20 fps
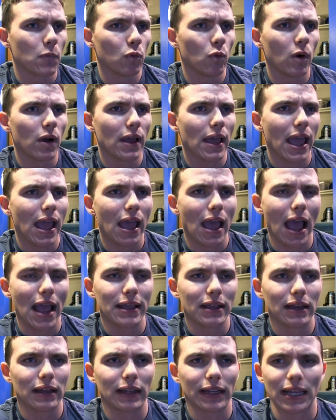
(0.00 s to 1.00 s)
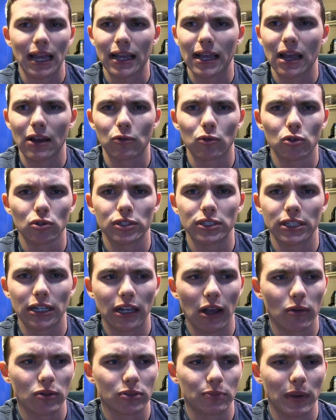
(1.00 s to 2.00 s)
got real
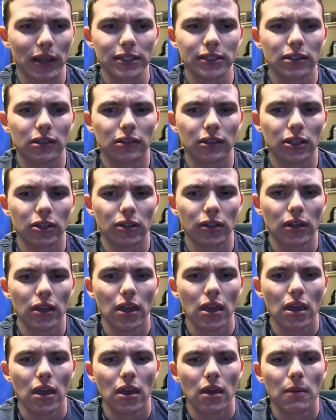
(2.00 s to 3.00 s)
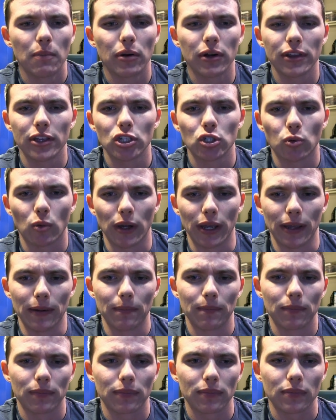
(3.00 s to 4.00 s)
sick. I was basically, put it this way,
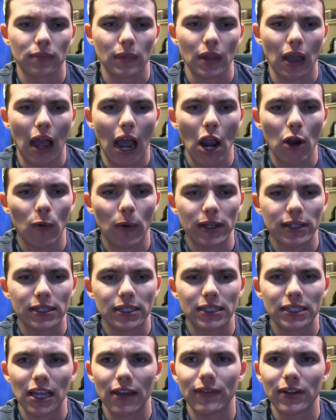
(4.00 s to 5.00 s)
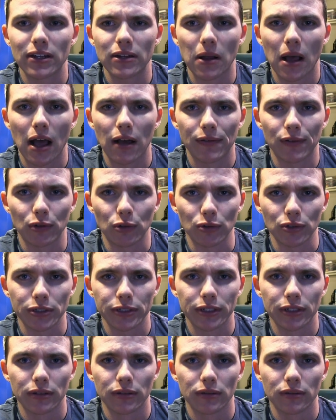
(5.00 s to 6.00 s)
I read 7
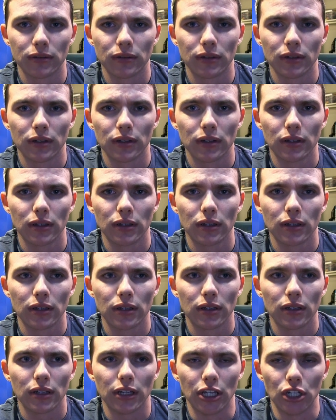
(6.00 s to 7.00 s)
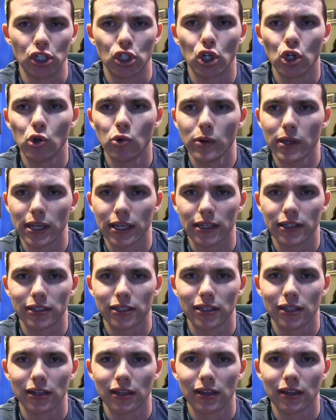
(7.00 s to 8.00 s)
novels in 2
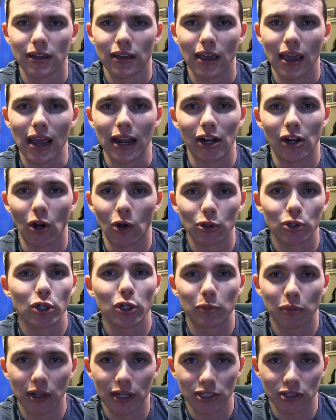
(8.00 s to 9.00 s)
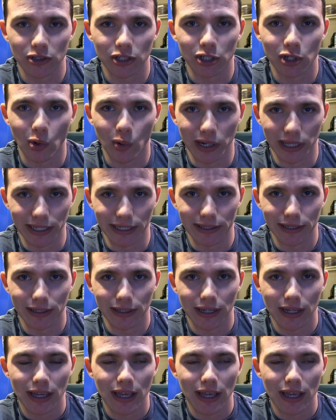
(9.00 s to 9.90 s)
weeks, and it all took place on the toilet.